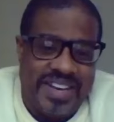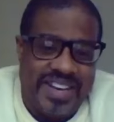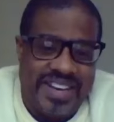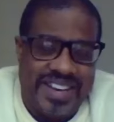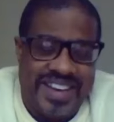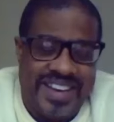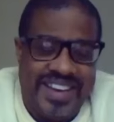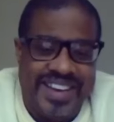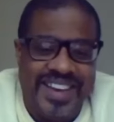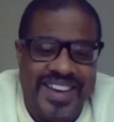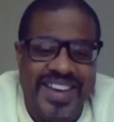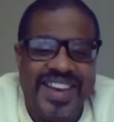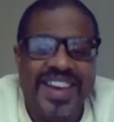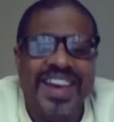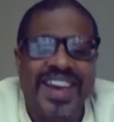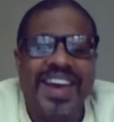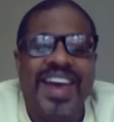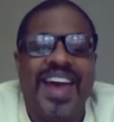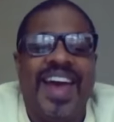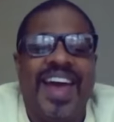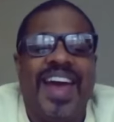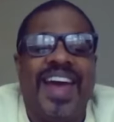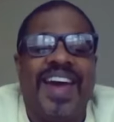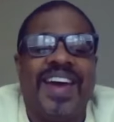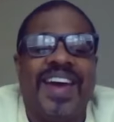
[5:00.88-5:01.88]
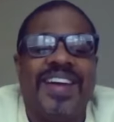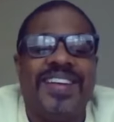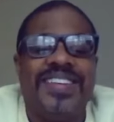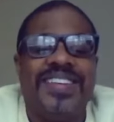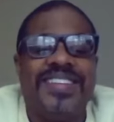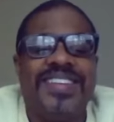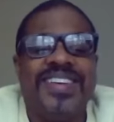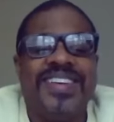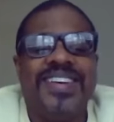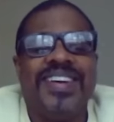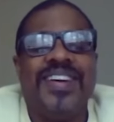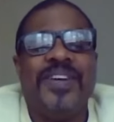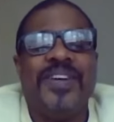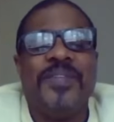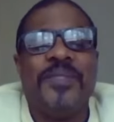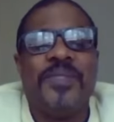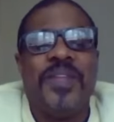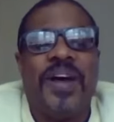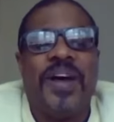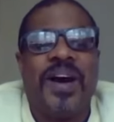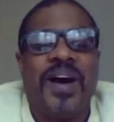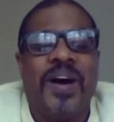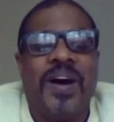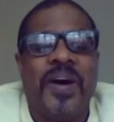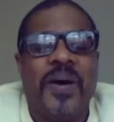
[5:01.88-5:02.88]
meeting, and
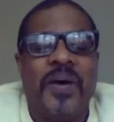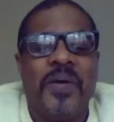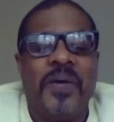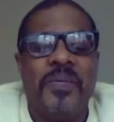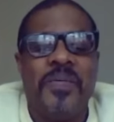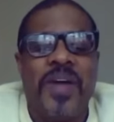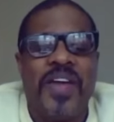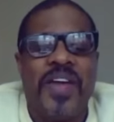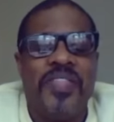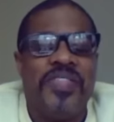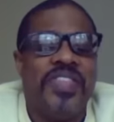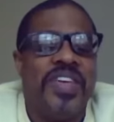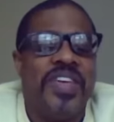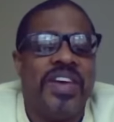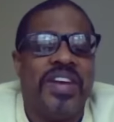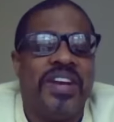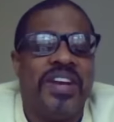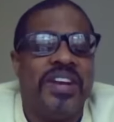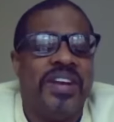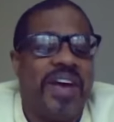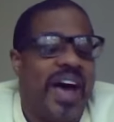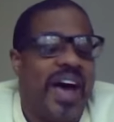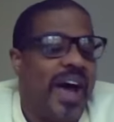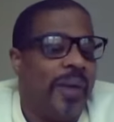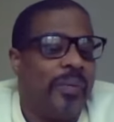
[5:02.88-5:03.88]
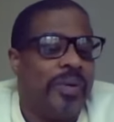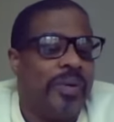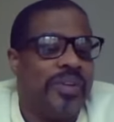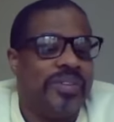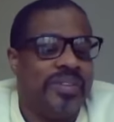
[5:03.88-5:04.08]
then I will